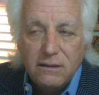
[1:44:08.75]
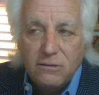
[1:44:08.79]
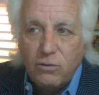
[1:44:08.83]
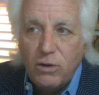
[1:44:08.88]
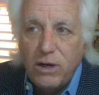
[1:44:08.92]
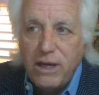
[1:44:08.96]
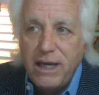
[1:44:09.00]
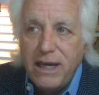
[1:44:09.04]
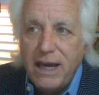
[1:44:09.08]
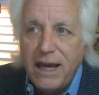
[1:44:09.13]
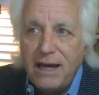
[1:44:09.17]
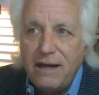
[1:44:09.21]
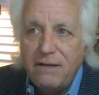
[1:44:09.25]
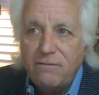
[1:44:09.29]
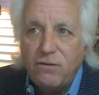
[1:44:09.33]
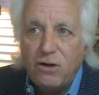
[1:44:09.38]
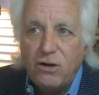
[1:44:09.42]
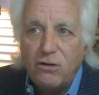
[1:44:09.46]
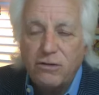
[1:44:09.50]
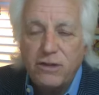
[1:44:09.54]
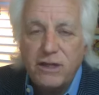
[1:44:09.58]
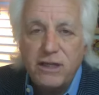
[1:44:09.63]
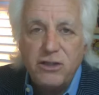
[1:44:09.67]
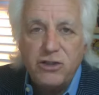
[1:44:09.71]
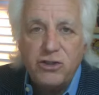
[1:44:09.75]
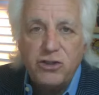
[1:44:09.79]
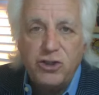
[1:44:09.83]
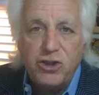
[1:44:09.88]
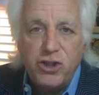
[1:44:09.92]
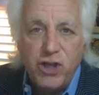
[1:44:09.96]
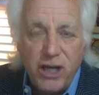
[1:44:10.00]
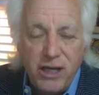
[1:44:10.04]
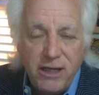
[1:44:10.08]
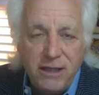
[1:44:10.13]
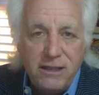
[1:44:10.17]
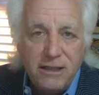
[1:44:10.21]
we have all these
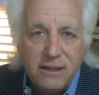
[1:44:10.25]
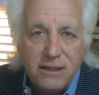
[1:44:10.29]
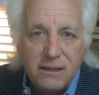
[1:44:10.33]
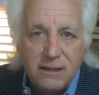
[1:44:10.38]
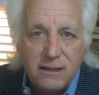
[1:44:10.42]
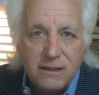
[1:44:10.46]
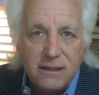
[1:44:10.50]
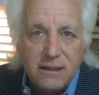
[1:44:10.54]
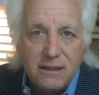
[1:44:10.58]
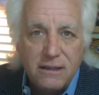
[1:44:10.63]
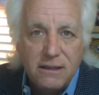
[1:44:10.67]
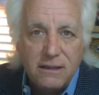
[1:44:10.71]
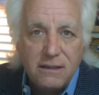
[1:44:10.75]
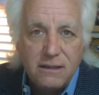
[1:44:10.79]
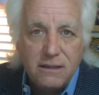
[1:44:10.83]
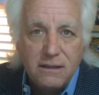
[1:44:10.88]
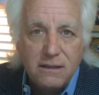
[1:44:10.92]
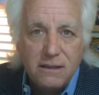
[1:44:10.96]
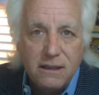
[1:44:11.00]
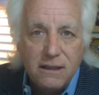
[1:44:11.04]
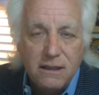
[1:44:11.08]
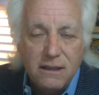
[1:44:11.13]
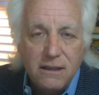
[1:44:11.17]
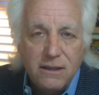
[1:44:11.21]
geniuses